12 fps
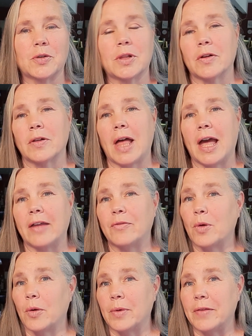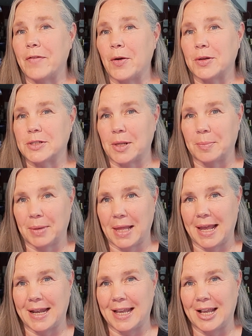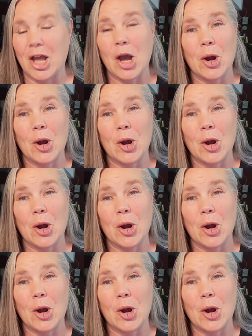Clear Life, where we focus on planning,